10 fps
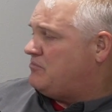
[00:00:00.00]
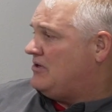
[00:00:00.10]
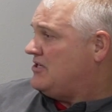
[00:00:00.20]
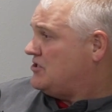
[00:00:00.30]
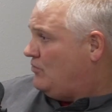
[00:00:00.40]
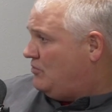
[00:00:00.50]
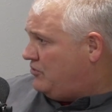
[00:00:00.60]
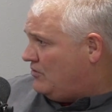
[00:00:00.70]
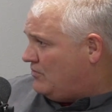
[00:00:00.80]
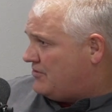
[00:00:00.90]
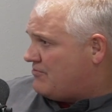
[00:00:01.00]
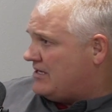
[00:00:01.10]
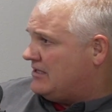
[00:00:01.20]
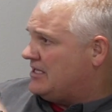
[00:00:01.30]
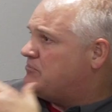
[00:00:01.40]
Plus, and we'll put with
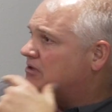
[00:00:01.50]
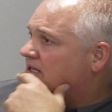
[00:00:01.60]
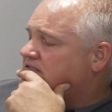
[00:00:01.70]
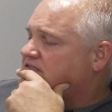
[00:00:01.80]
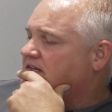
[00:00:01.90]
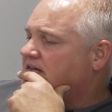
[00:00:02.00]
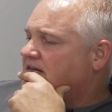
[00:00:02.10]
Red Elite Plus,